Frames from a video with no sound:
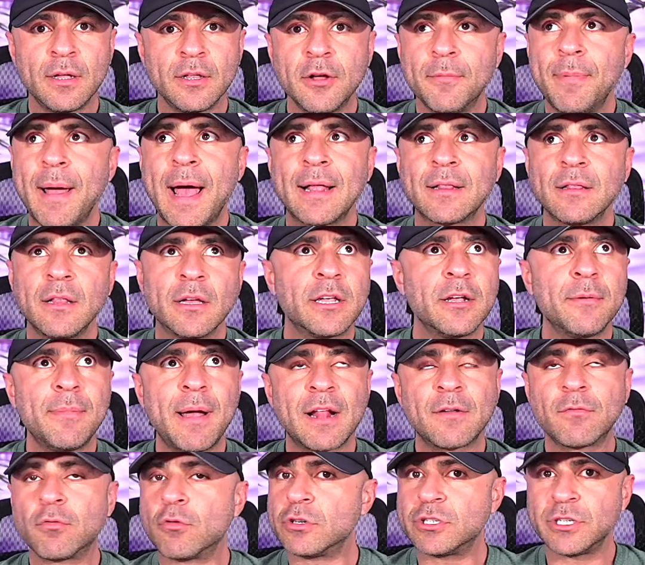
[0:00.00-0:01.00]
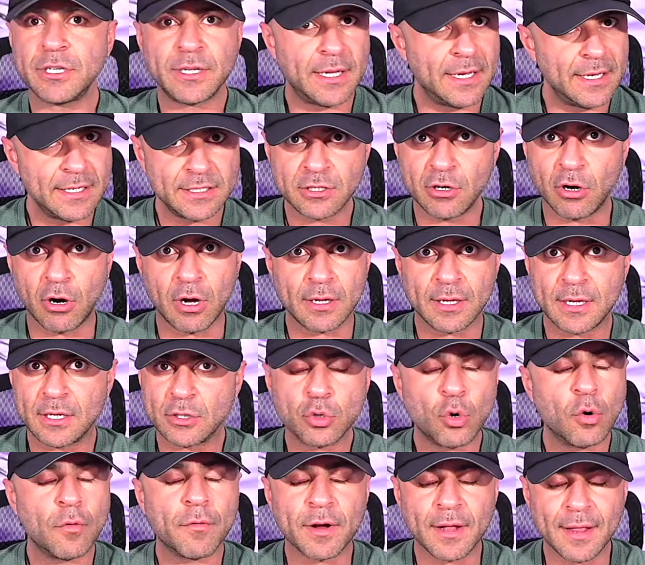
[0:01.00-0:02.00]
Your bad luck, your bad fortune is gone. It's
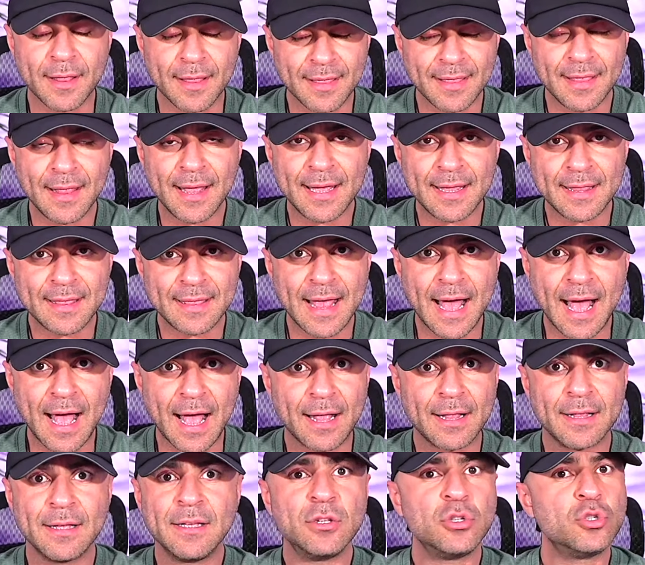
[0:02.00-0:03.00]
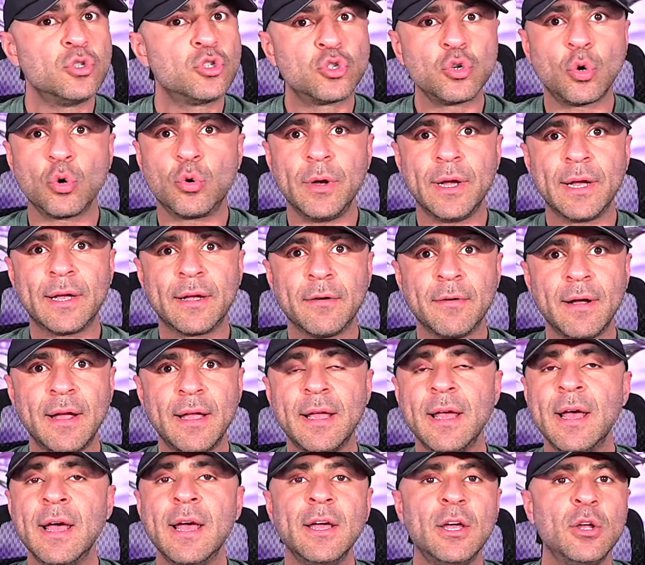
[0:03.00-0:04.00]
over. Like that so quick, right?